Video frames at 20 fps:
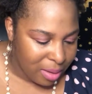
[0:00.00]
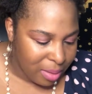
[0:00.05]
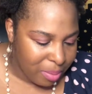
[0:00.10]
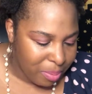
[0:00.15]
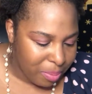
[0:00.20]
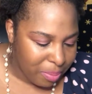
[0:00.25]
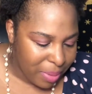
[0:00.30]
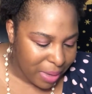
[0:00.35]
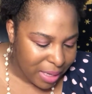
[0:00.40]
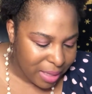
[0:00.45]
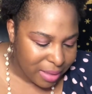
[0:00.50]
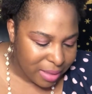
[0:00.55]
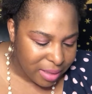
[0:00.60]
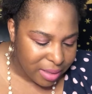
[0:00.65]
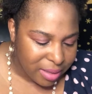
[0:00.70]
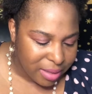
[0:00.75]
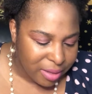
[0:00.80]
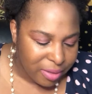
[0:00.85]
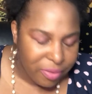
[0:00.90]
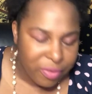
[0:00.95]

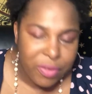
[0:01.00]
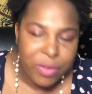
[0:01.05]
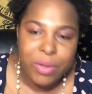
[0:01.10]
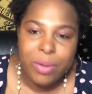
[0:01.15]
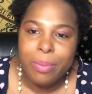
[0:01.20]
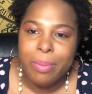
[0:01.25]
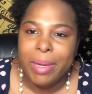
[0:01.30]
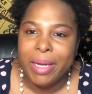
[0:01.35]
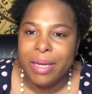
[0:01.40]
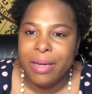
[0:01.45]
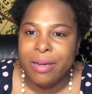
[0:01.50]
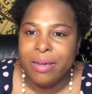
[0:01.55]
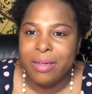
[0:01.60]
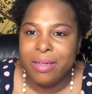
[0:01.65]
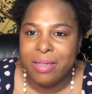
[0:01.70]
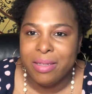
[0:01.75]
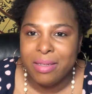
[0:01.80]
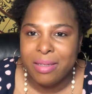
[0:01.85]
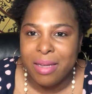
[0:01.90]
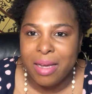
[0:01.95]
basically fueled by her
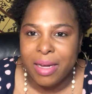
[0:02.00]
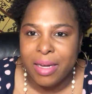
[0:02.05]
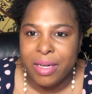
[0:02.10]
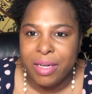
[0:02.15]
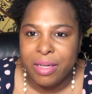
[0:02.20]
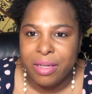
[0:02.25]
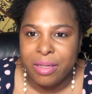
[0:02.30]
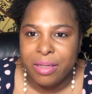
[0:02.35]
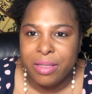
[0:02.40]
desire